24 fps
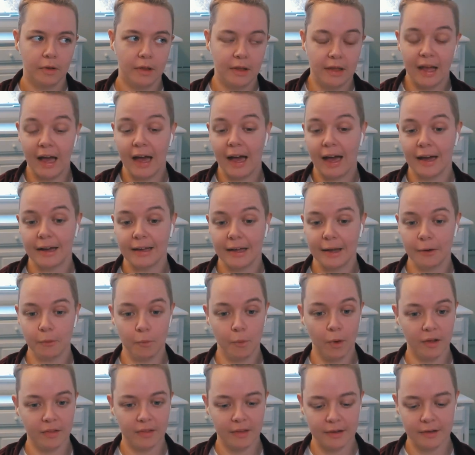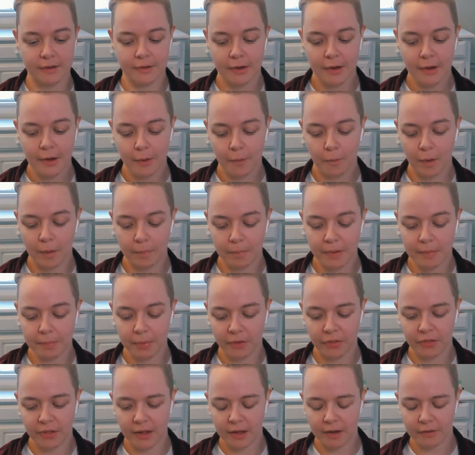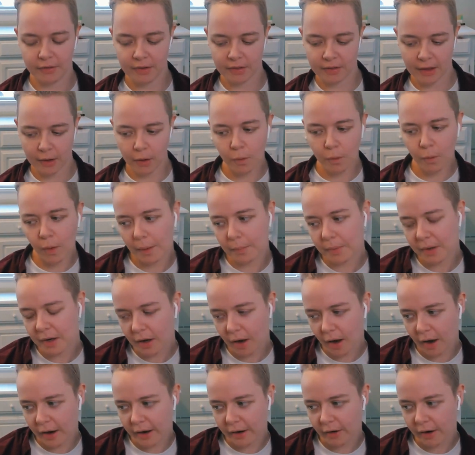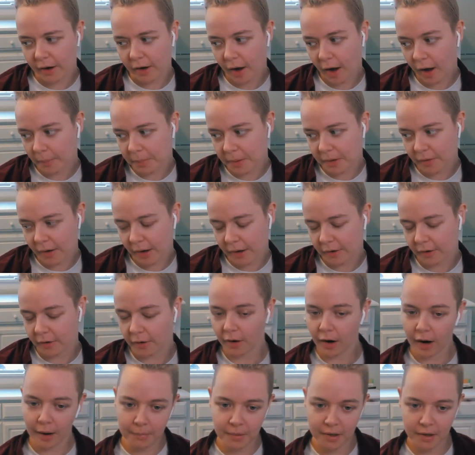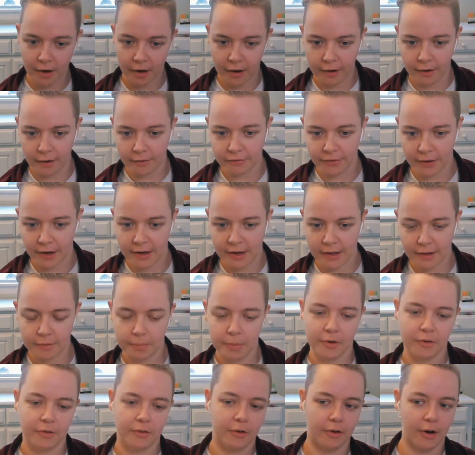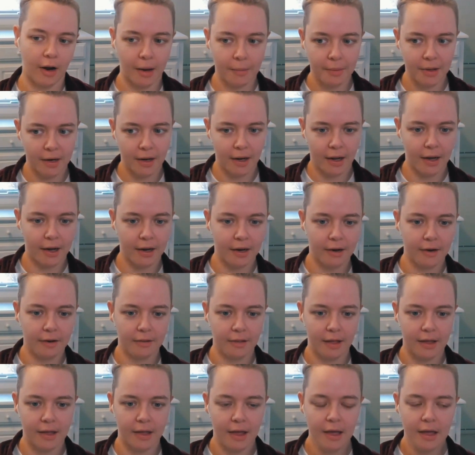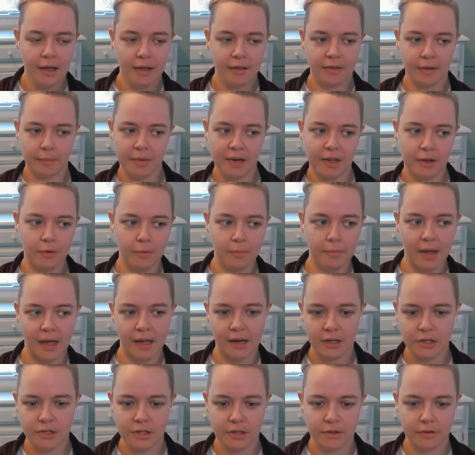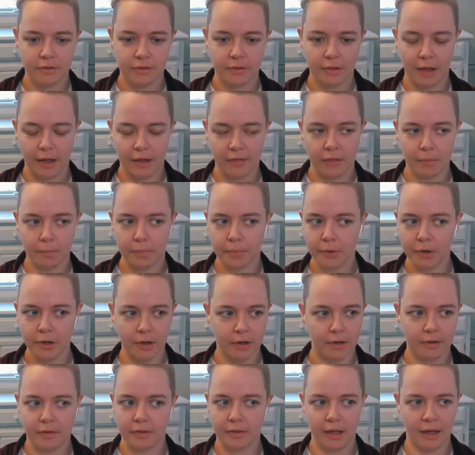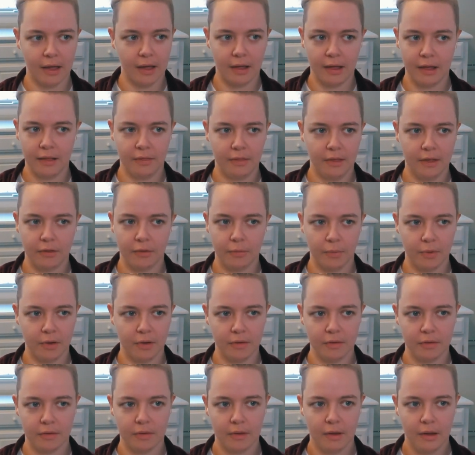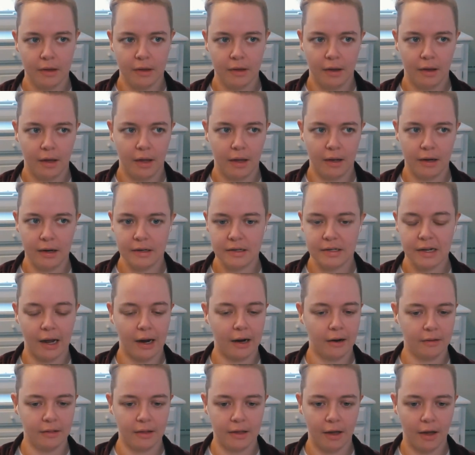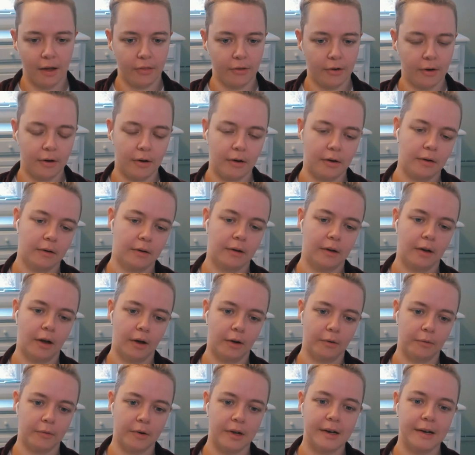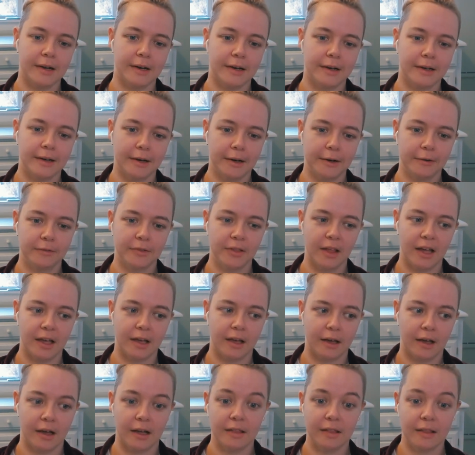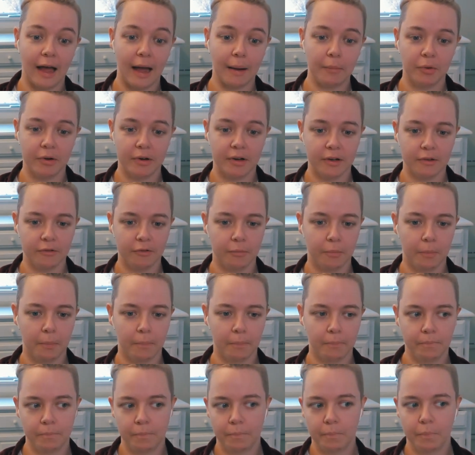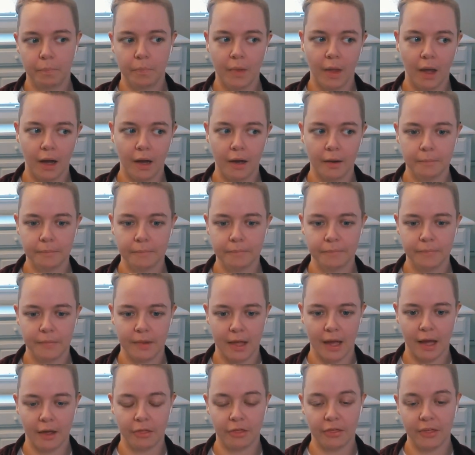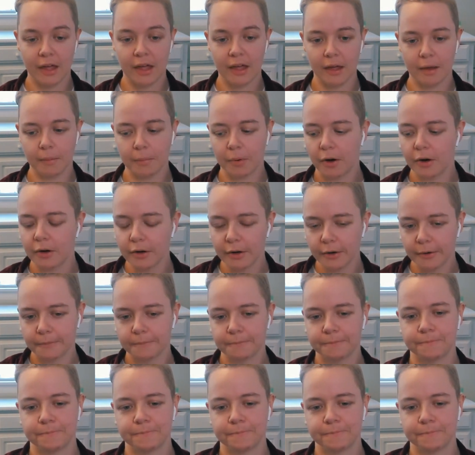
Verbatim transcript: yeah it wasn't what people think of as like oh i'm going to hire a copywriter or i'm going to hire a finance person or i'm going to hire like somebody who manages like the books like this was an entirely other arena of like collaborative um yeah thinking partner